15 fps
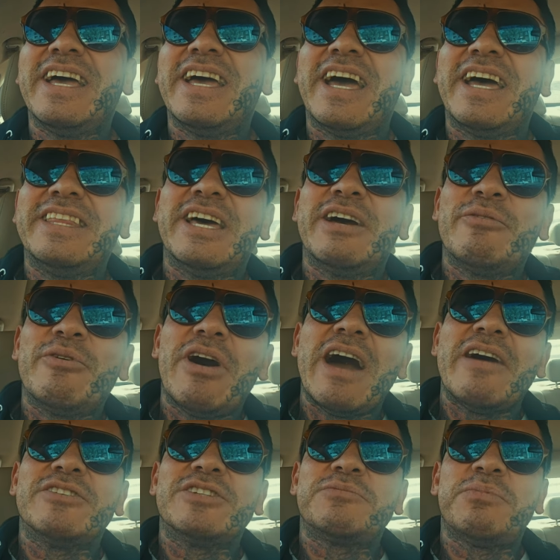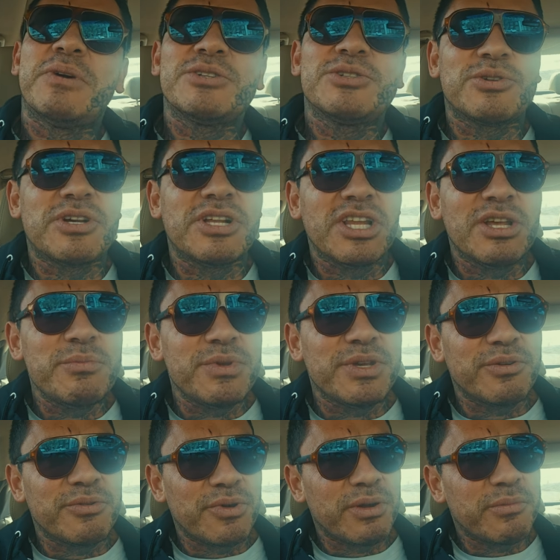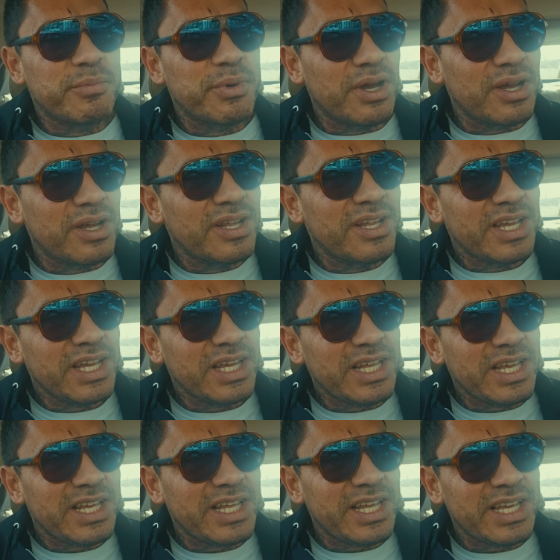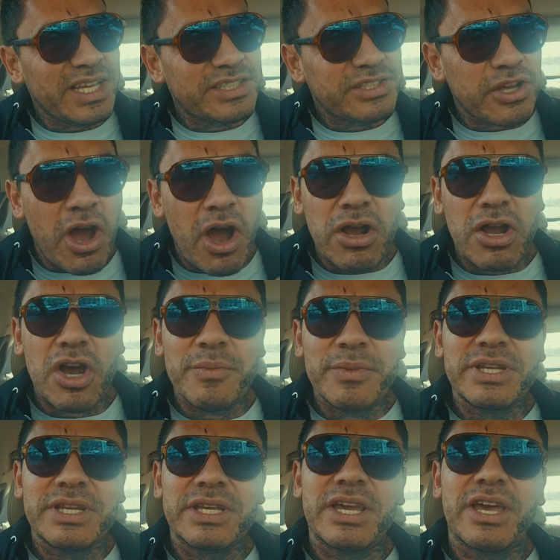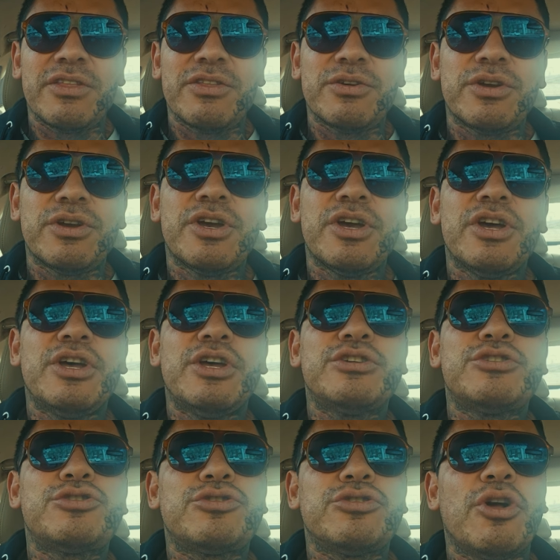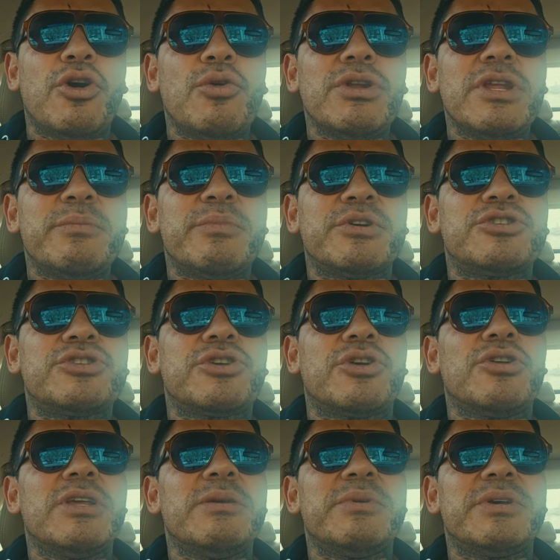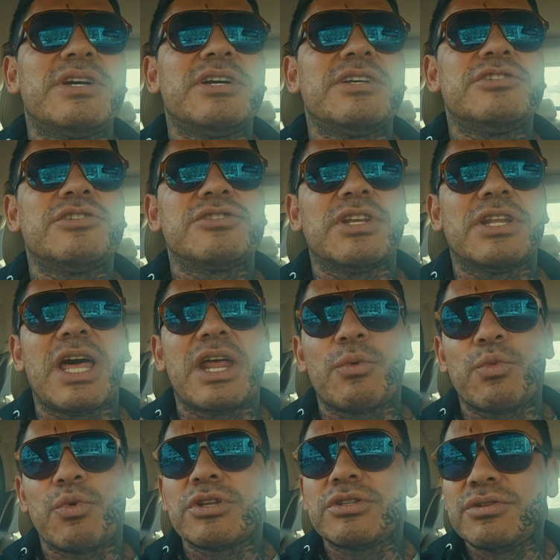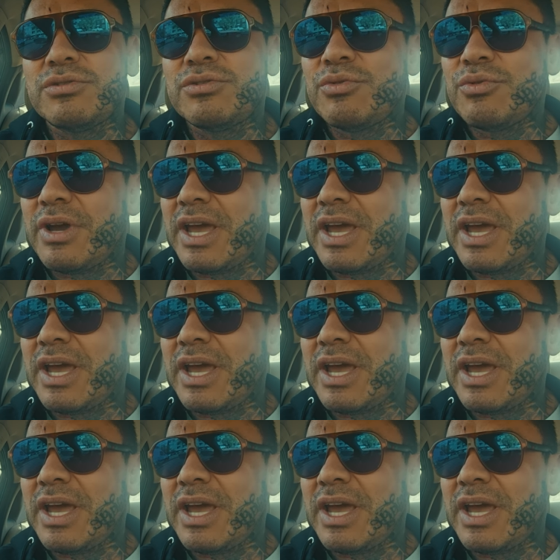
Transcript: And then we'll have a special Colombian one. But it's all coming together slowly but surely, because there's a lot of work to do.